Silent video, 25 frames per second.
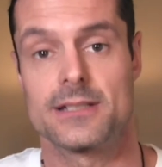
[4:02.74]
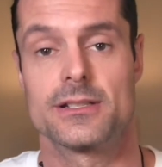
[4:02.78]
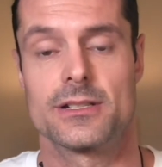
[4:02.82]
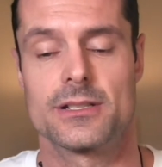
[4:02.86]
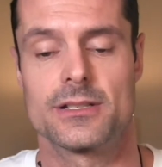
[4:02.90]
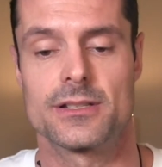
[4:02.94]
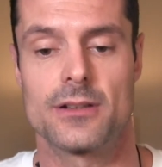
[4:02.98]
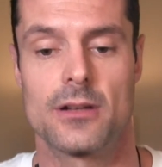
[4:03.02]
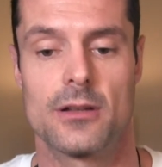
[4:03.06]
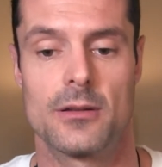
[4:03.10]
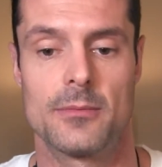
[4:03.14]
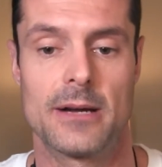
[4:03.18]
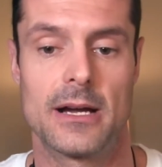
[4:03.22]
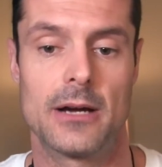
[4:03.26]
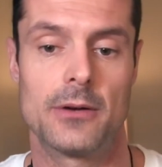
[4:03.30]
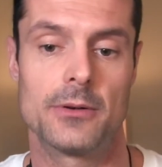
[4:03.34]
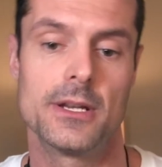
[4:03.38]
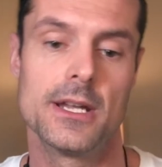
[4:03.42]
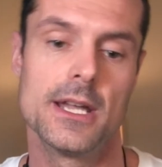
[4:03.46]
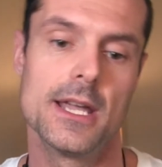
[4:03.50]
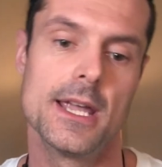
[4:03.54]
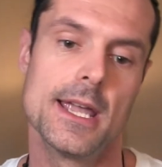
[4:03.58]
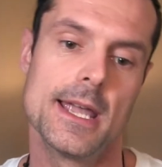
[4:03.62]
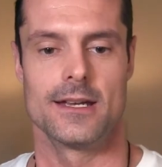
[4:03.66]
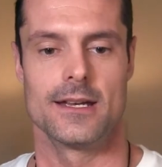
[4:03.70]
is all about.
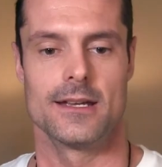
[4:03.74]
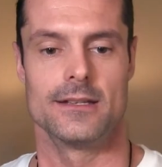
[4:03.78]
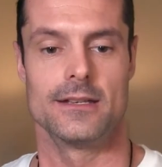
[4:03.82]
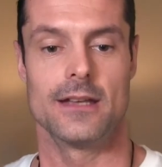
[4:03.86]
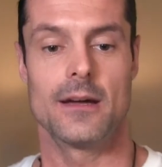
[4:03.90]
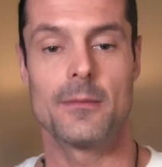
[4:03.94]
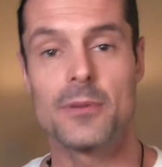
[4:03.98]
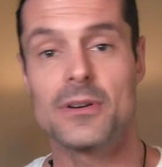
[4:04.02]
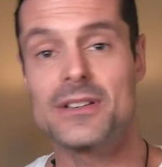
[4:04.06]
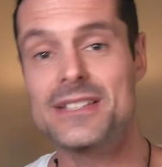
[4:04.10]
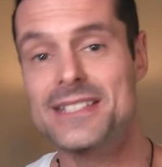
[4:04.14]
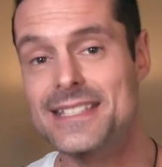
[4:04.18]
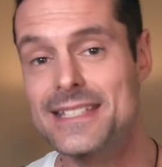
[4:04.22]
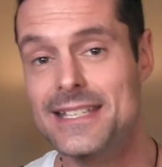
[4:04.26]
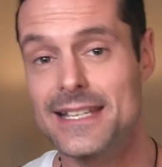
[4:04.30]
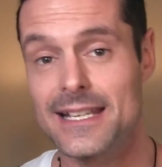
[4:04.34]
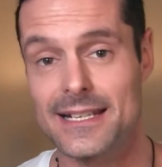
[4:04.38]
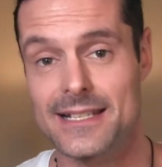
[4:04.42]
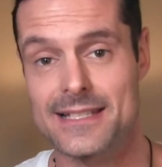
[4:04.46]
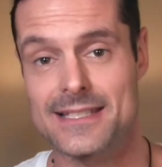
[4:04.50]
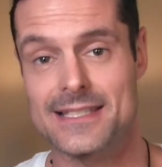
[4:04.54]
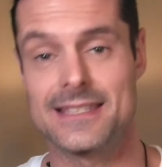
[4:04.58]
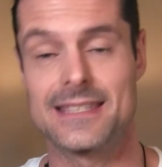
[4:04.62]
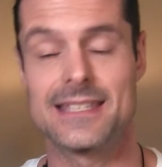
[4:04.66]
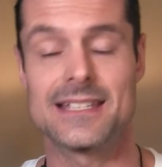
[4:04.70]
Number
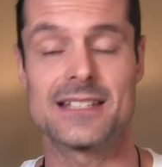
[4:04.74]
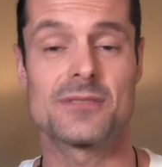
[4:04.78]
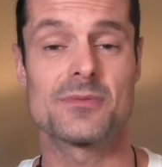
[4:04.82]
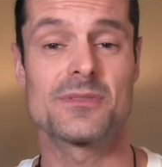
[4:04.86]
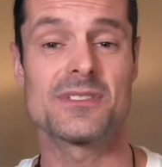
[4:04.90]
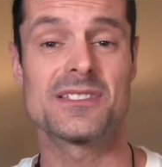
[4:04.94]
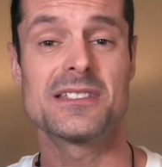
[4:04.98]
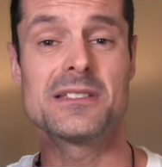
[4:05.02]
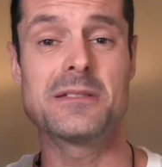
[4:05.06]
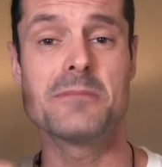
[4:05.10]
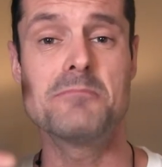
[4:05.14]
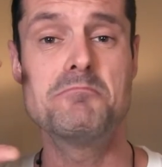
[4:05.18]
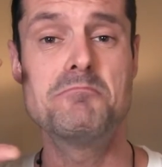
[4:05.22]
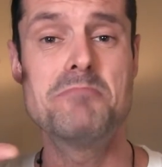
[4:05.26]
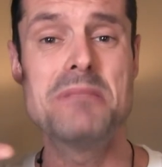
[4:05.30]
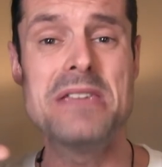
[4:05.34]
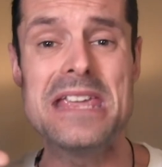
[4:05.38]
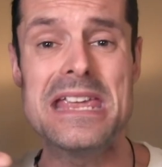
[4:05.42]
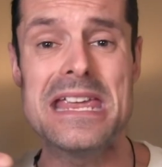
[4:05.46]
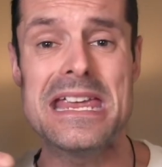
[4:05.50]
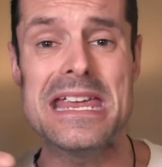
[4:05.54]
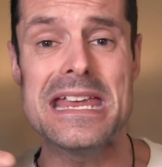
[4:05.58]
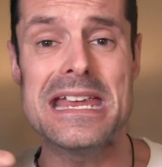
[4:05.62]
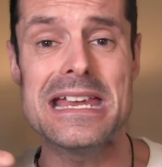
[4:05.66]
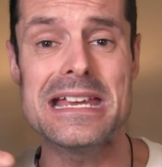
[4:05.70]
6, this was a
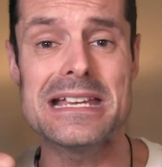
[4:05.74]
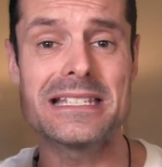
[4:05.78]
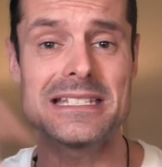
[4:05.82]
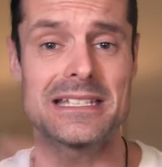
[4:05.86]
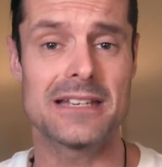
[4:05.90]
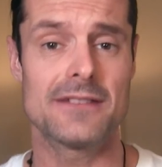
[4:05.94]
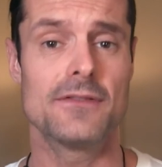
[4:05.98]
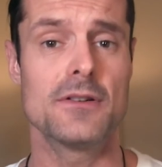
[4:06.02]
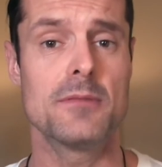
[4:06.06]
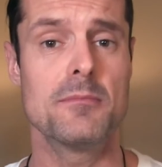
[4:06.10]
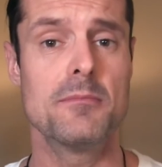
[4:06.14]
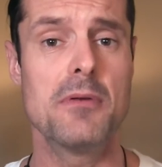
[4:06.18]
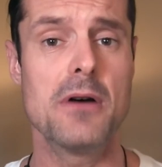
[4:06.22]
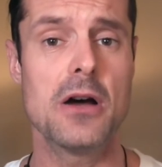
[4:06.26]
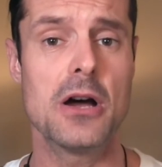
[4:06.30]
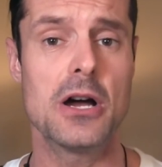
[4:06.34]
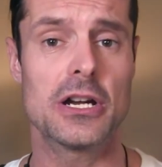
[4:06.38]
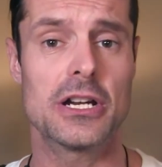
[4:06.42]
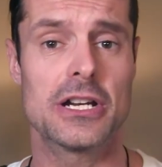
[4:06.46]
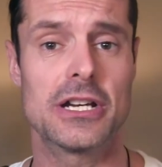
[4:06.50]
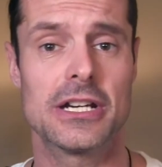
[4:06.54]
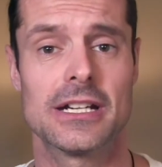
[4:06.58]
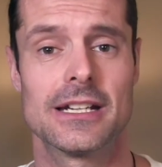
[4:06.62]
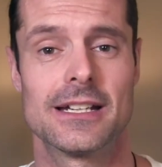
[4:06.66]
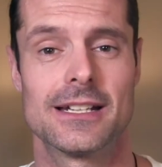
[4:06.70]
beast of a
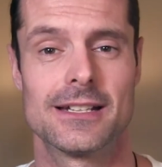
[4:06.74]
book,